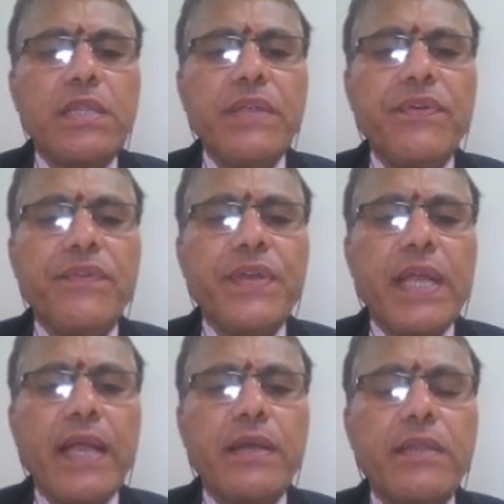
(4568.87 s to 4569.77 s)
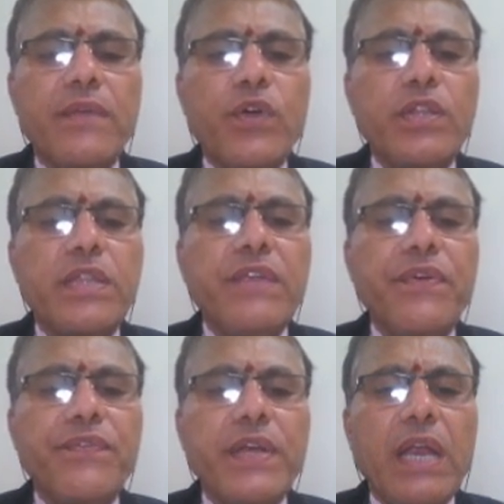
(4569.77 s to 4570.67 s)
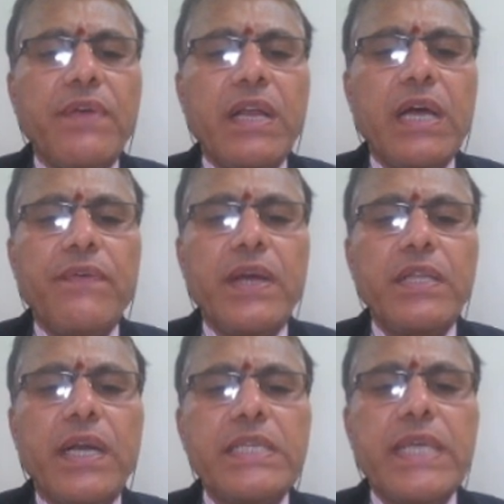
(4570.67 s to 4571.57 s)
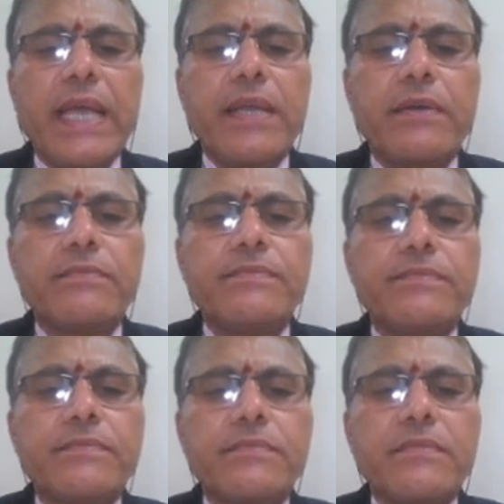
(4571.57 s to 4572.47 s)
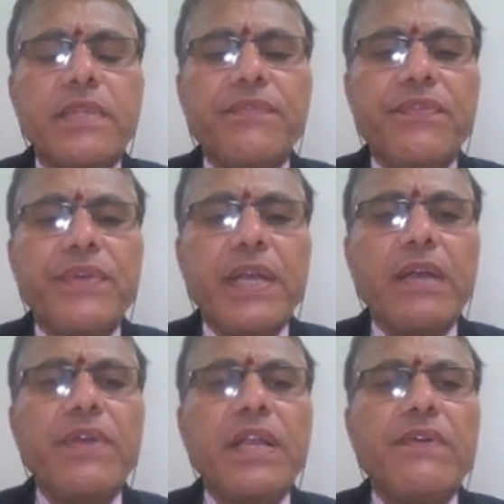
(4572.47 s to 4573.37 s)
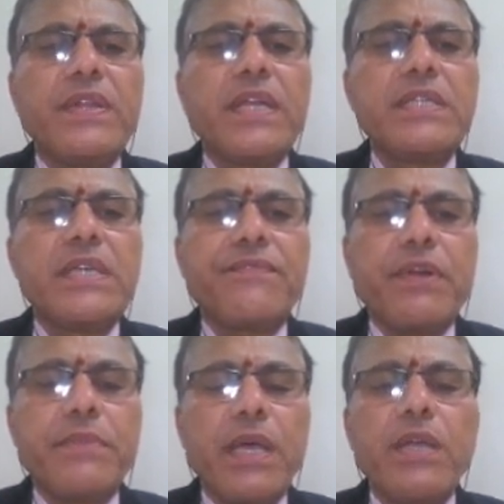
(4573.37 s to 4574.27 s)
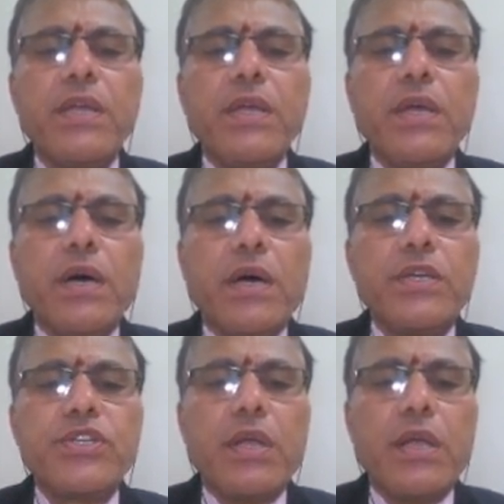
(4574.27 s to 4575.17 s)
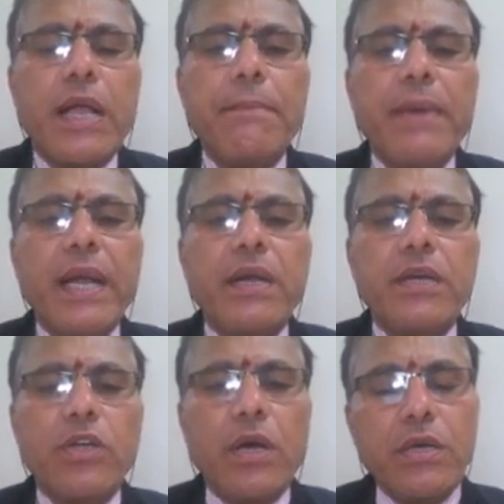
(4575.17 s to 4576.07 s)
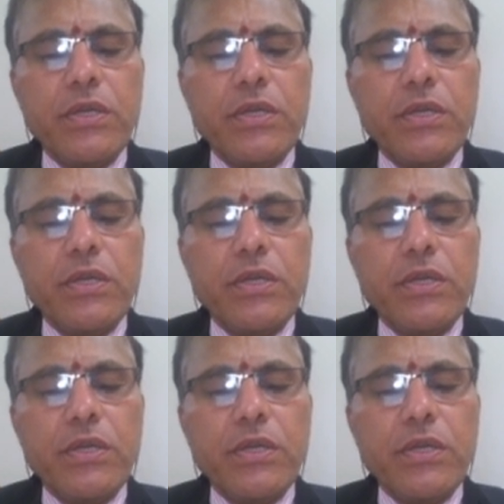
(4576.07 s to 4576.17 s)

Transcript: 359. Therefore 359 will govern the design. 359 will govern the design from the combined